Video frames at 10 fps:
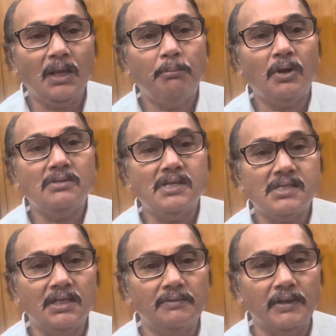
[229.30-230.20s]
process
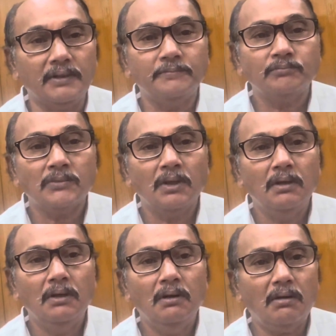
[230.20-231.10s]
server
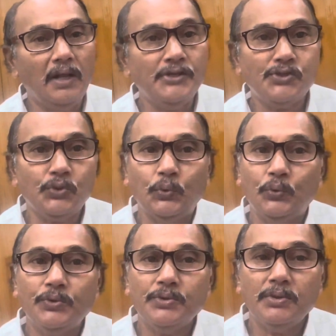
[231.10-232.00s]
tries
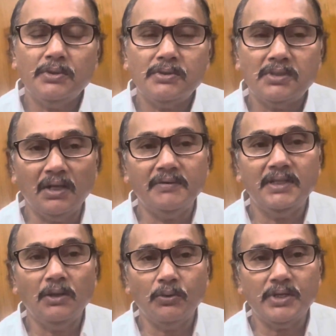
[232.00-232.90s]
to serve the
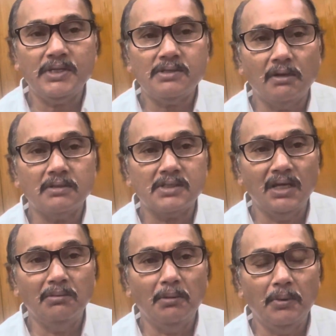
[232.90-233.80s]
notice on Sai
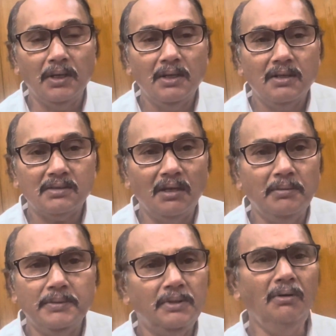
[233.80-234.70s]
Baba. Sai
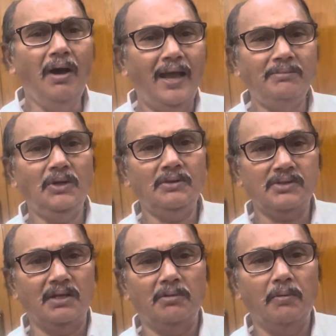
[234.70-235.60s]
Baba, no, I am not
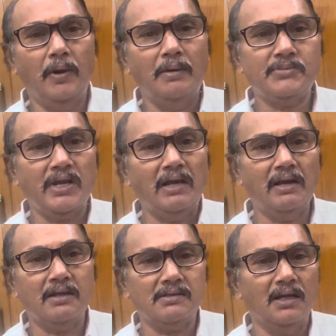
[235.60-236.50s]
Sai Baba. I am
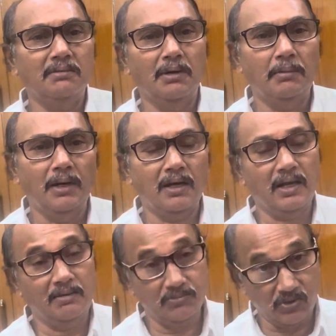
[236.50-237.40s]
Shankar Sai Baba or
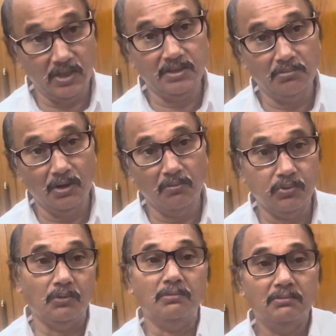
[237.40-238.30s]
I am Sai
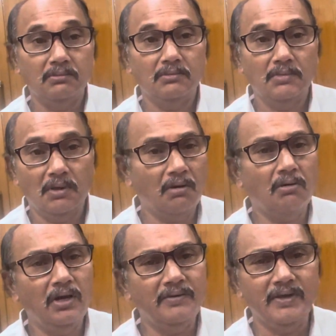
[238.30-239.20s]
Babu. No, go
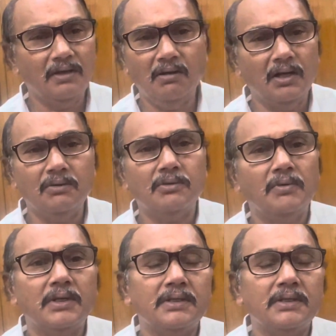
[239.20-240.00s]
away. No, I don't want